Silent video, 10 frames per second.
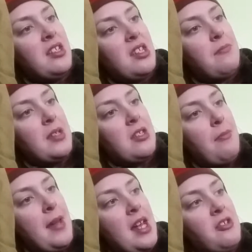said Mr.
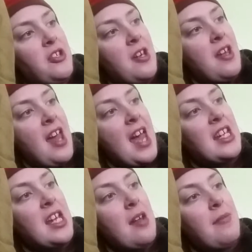Bage,
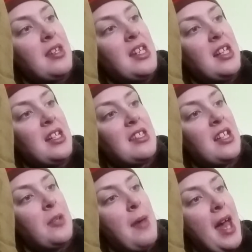handing him the neatly
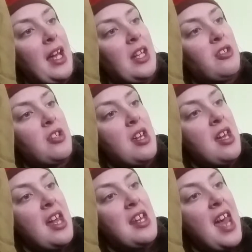sealed package,
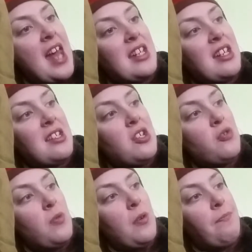and added as
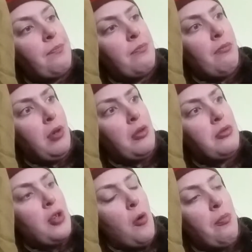usual,
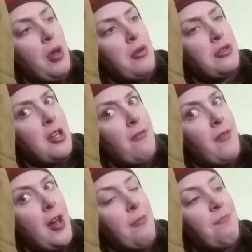Look, don't blow yourself
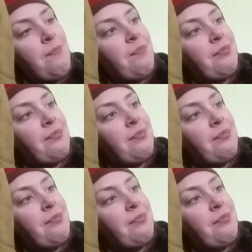up.